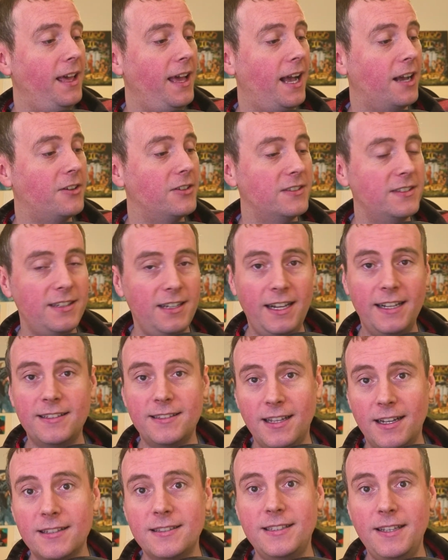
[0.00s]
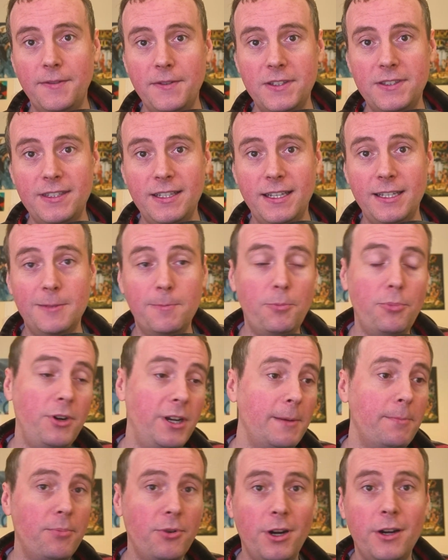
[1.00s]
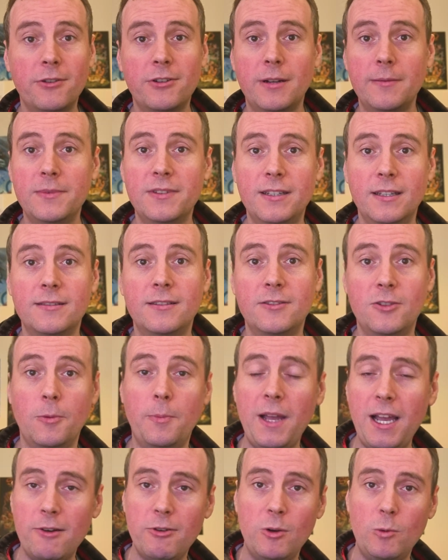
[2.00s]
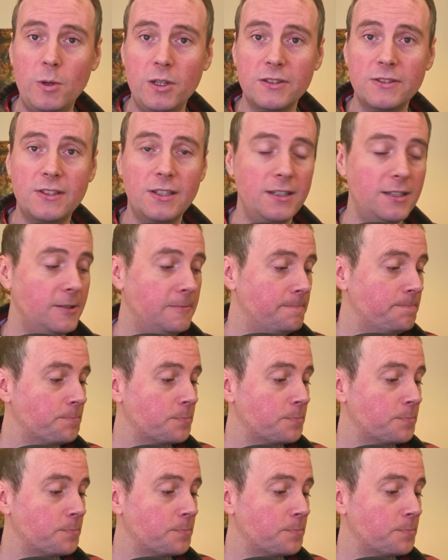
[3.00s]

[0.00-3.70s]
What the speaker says: I could select activities, pre-program and set it up how I wanted.